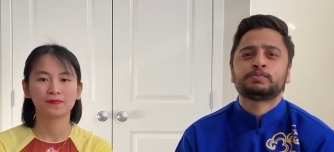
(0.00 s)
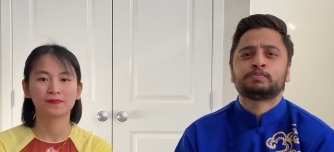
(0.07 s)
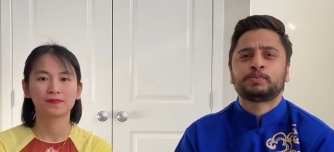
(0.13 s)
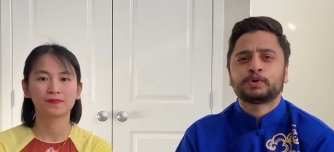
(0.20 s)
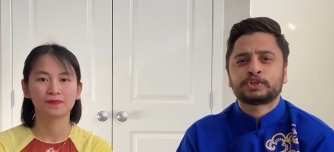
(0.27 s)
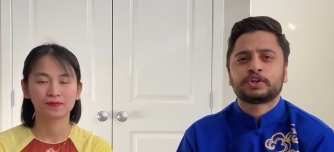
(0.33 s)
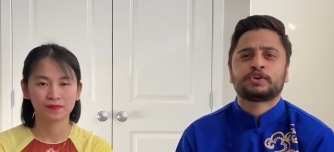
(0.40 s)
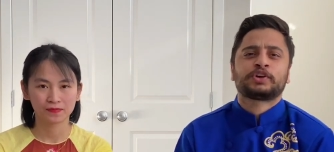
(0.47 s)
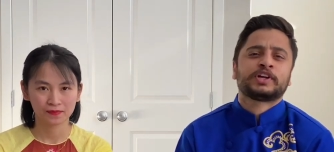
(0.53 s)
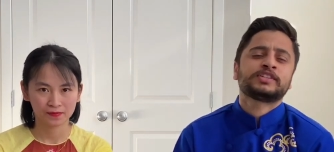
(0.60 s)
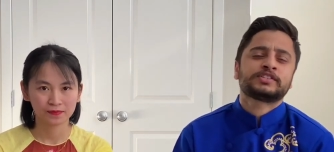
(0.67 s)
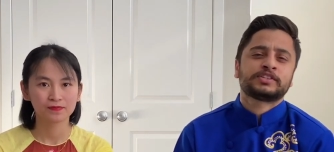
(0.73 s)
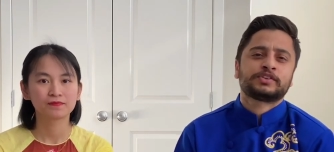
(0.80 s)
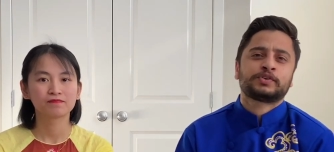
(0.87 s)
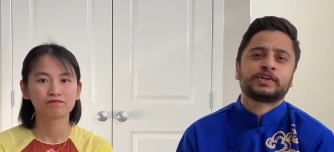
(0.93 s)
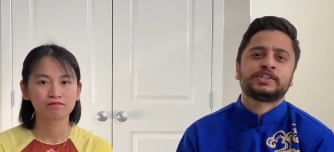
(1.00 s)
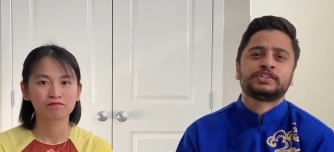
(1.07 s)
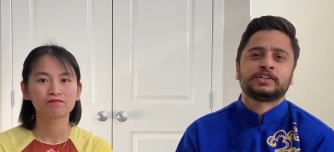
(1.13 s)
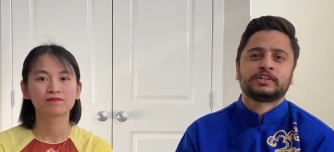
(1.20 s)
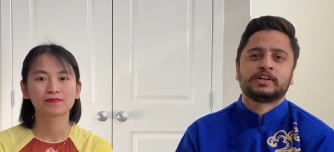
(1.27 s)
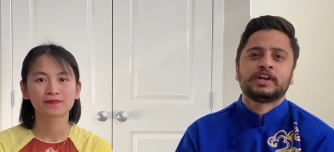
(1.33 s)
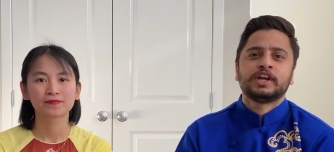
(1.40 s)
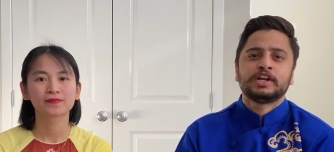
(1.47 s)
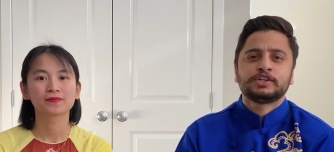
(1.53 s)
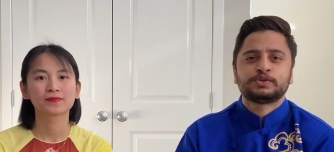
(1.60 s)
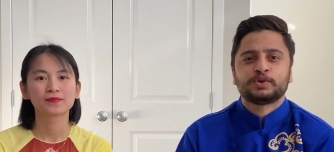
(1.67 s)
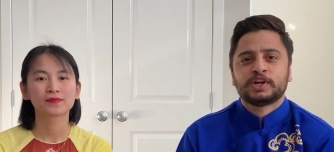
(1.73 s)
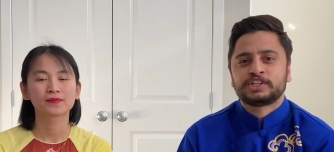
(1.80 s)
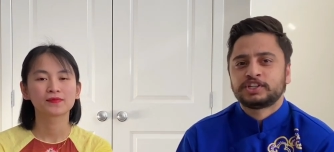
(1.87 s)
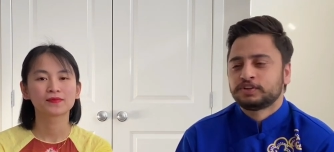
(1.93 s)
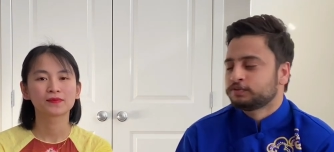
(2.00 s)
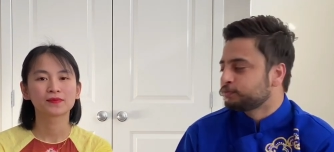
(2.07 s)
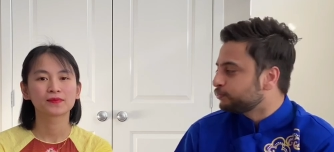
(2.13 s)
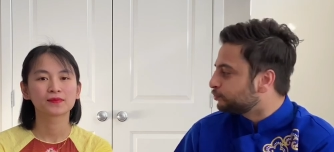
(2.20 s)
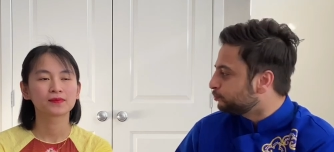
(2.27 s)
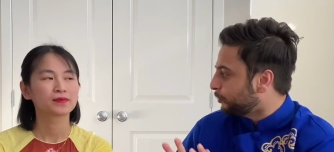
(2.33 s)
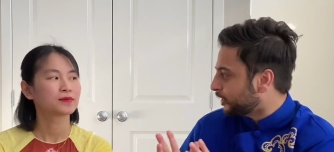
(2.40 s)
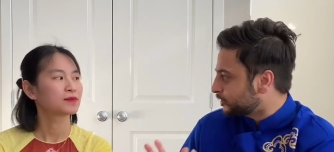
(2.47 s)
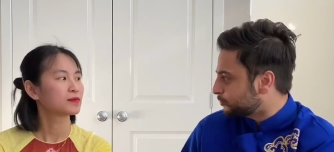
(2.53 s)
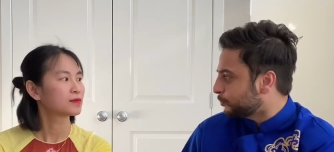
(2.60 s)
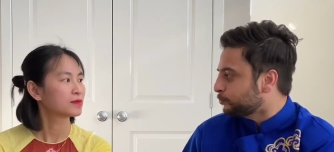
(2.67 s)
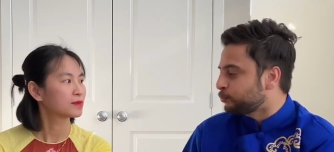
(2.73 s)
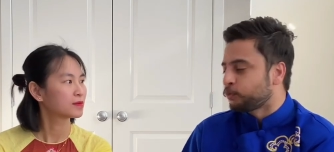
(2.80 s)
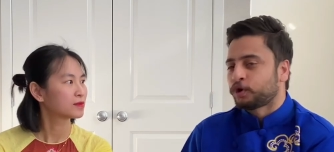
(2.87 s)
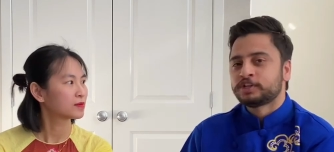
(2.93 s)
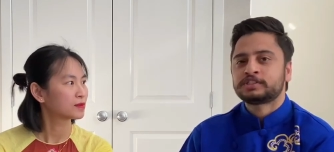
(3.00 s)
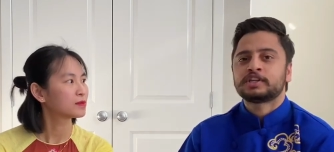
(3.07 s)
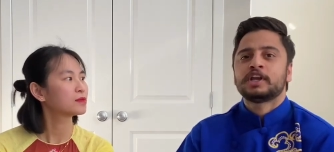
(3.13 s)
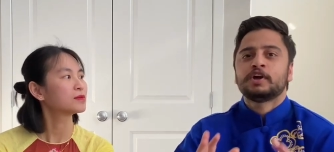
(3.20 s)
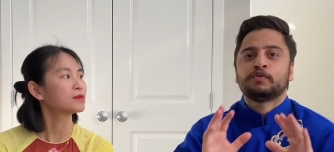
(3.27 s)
Speaker 1: to put your concentration to achieve maximum points.